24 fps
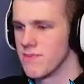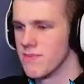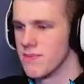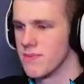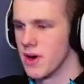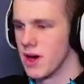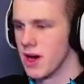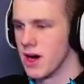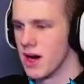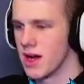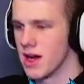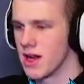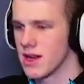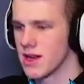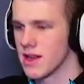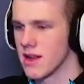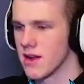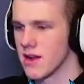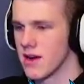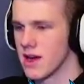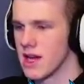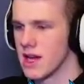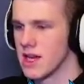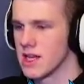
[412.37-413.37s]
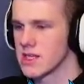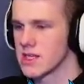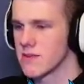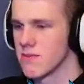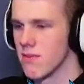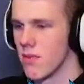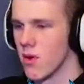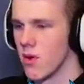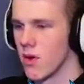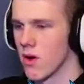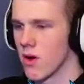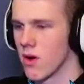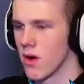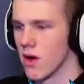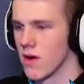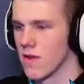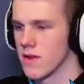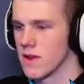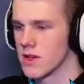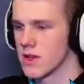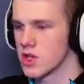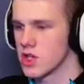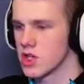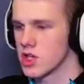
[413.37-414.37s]
but there is more
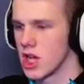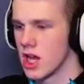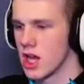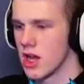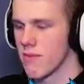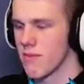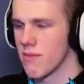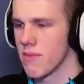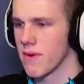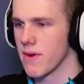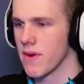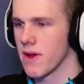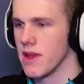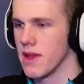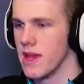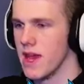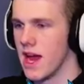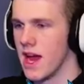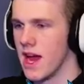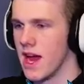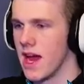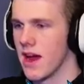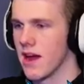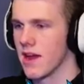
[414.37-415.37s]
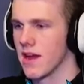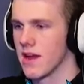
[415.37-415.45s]
on this ship. Yeah,